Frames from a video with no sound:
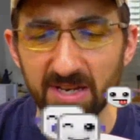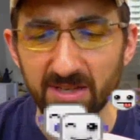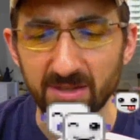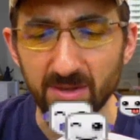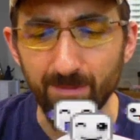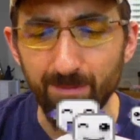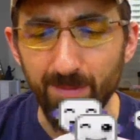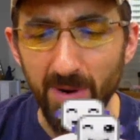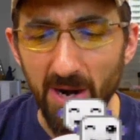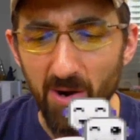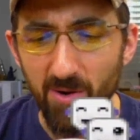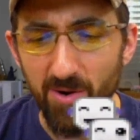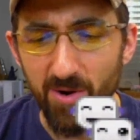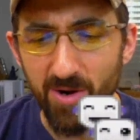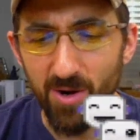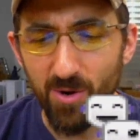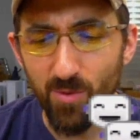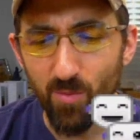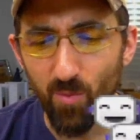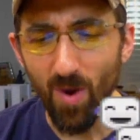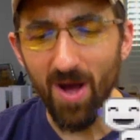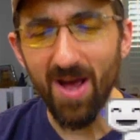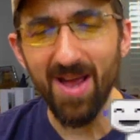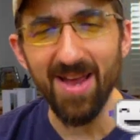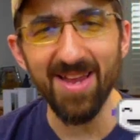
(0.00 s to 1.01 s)
barrier,
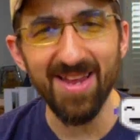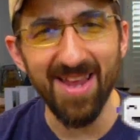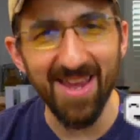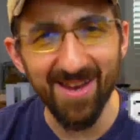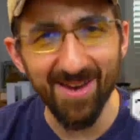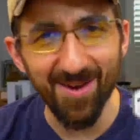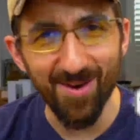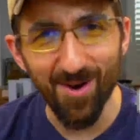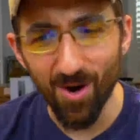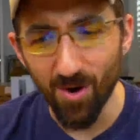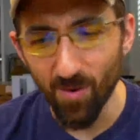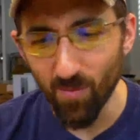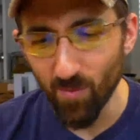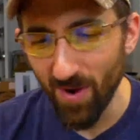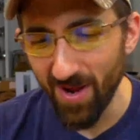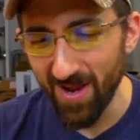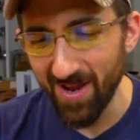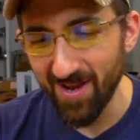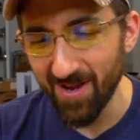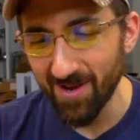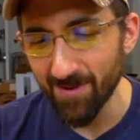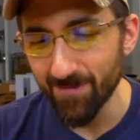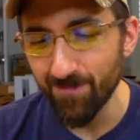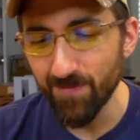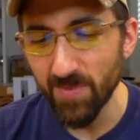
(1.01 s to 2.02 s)
why get in our
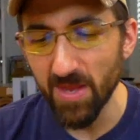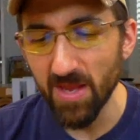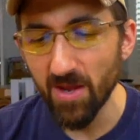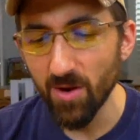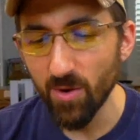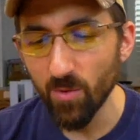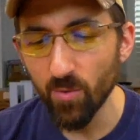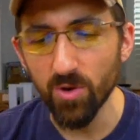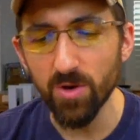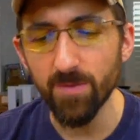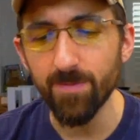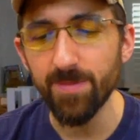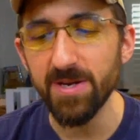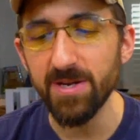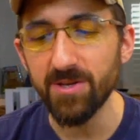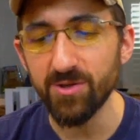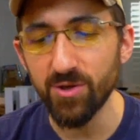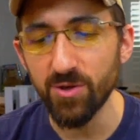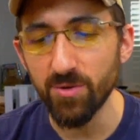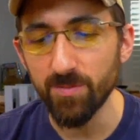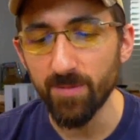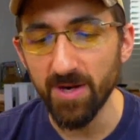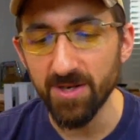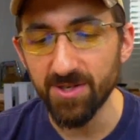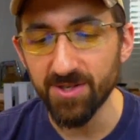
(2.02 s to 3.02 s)
way? Would it be too
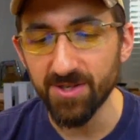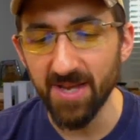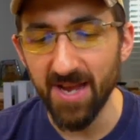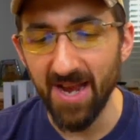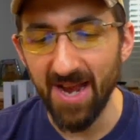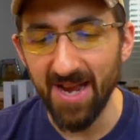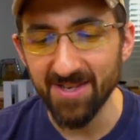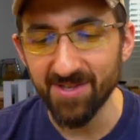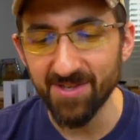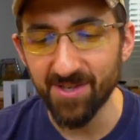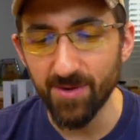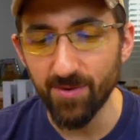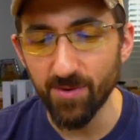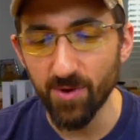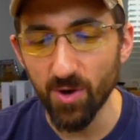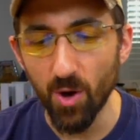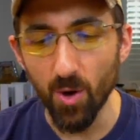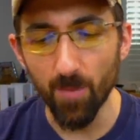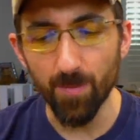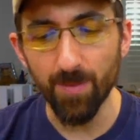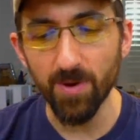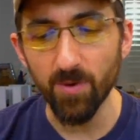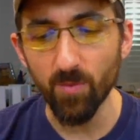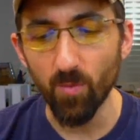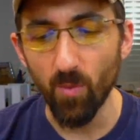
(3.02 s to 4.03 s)
much to ask you to
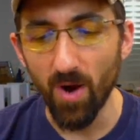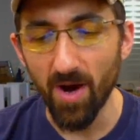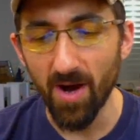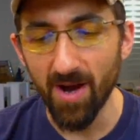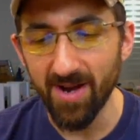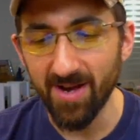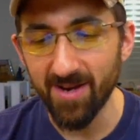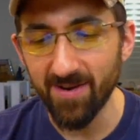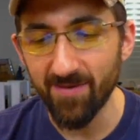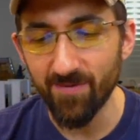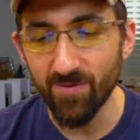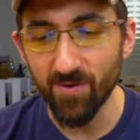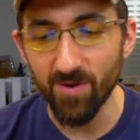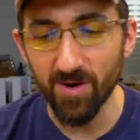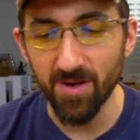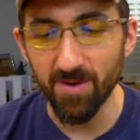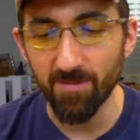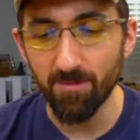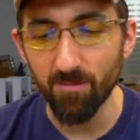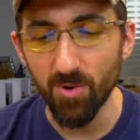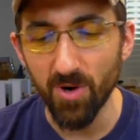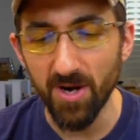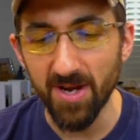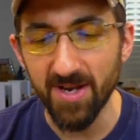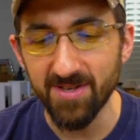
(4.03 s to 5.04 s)
open wide for an
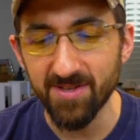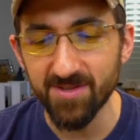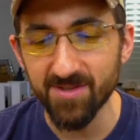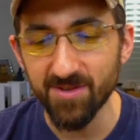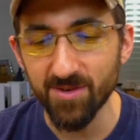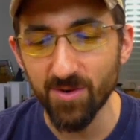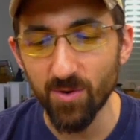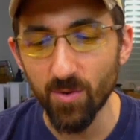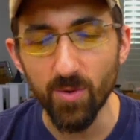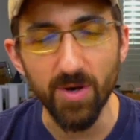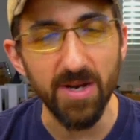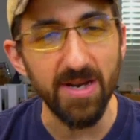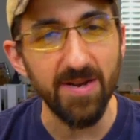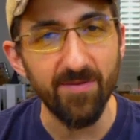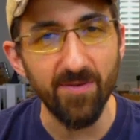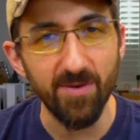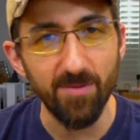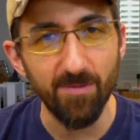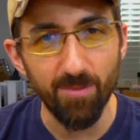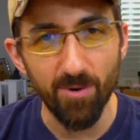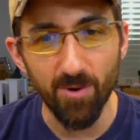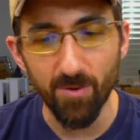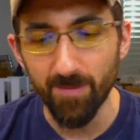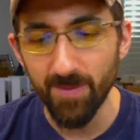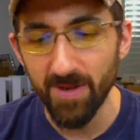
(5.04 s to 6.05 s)
embrace, or even
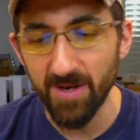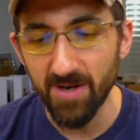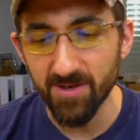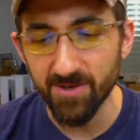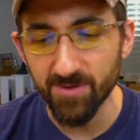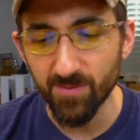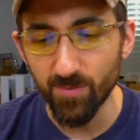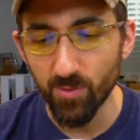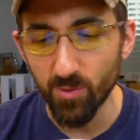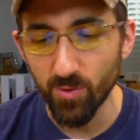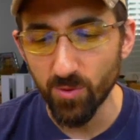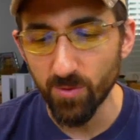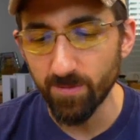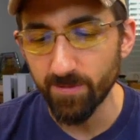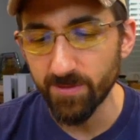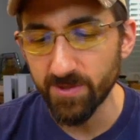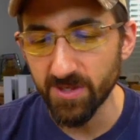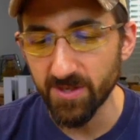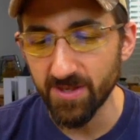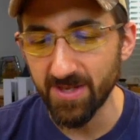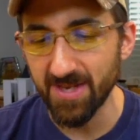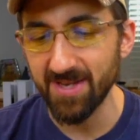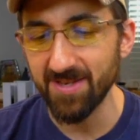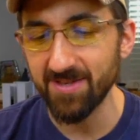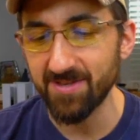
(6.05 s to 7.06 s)
permit us room to
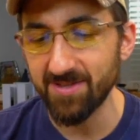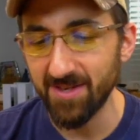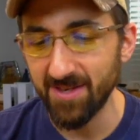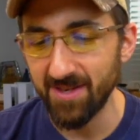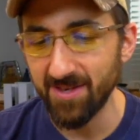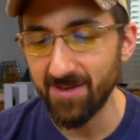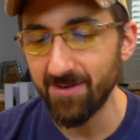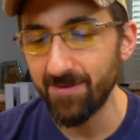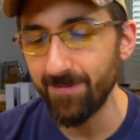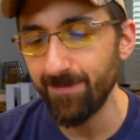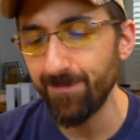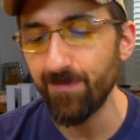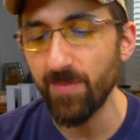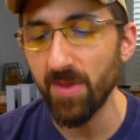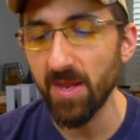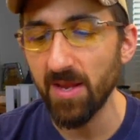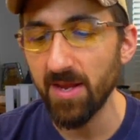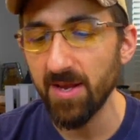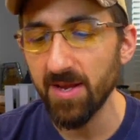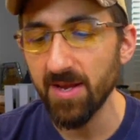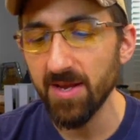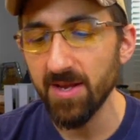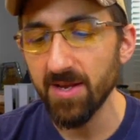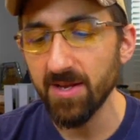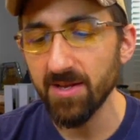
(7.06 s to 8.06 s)
kiss in?
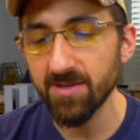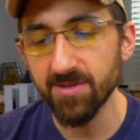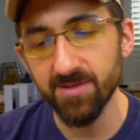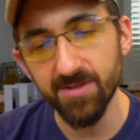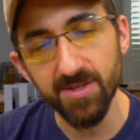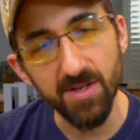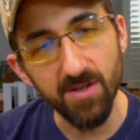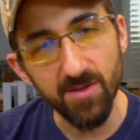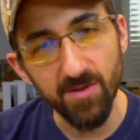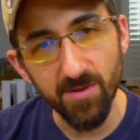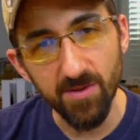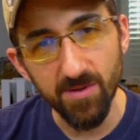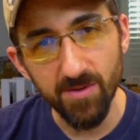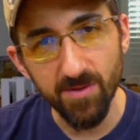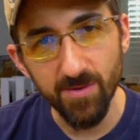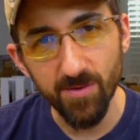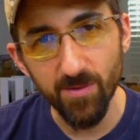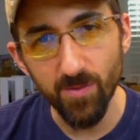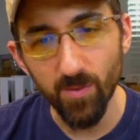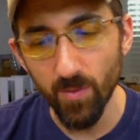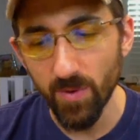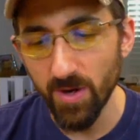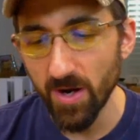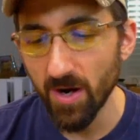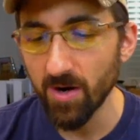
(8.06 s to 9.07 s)
Still,
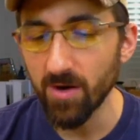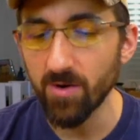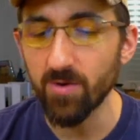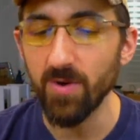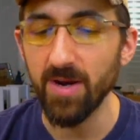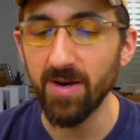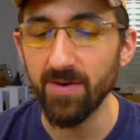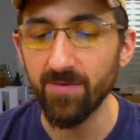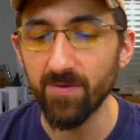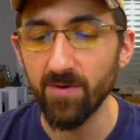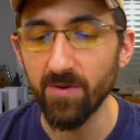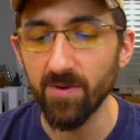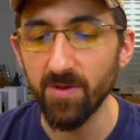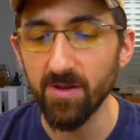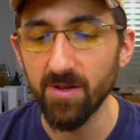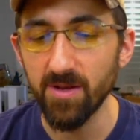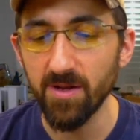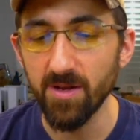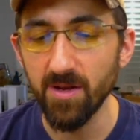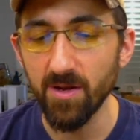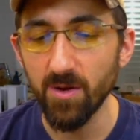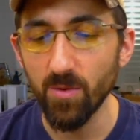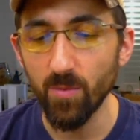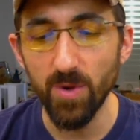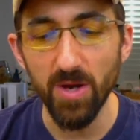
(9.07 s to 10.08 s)
we are grateful.
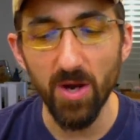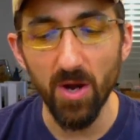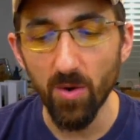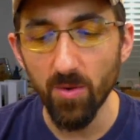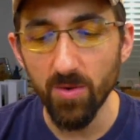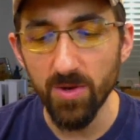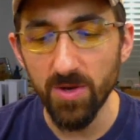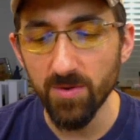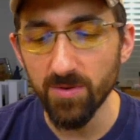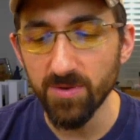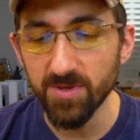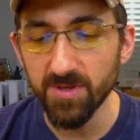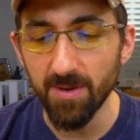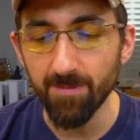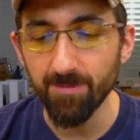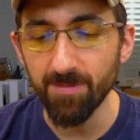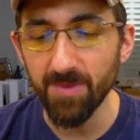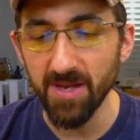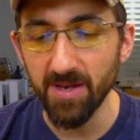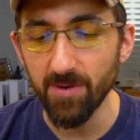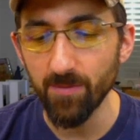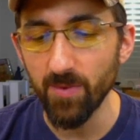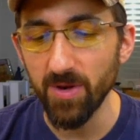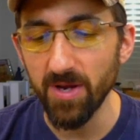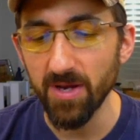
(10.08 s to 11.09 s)
We owe you
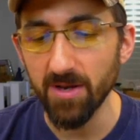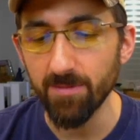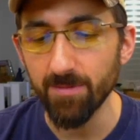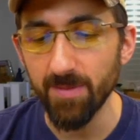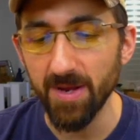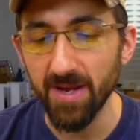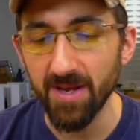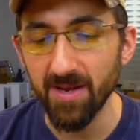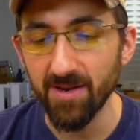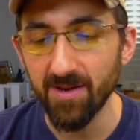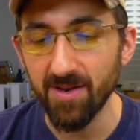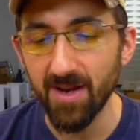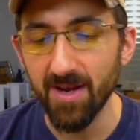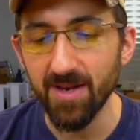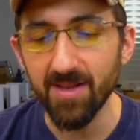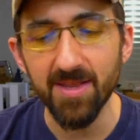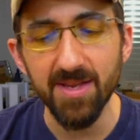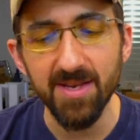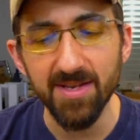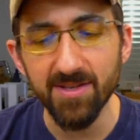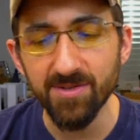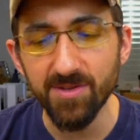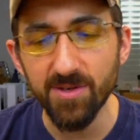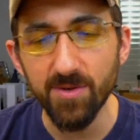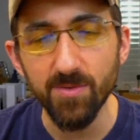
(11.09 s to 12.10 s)
something, we admit. At
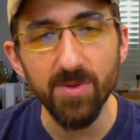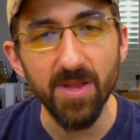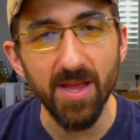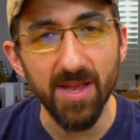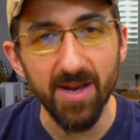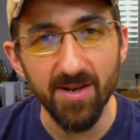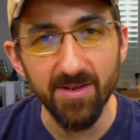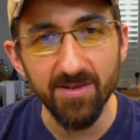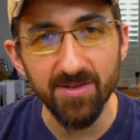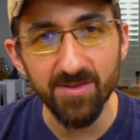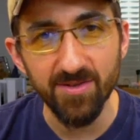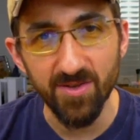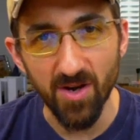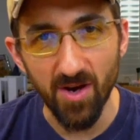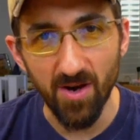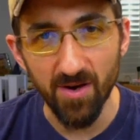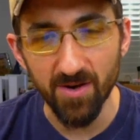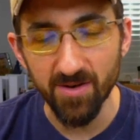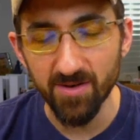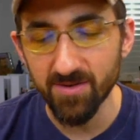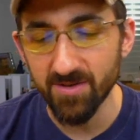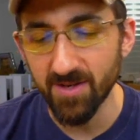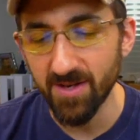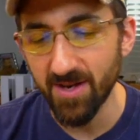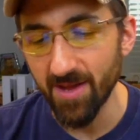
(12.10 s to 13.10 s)
least you let us talk
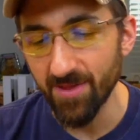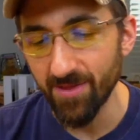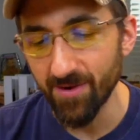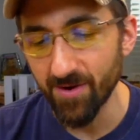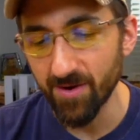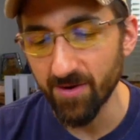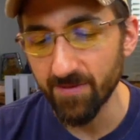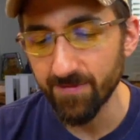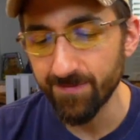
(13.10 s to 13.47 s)
together.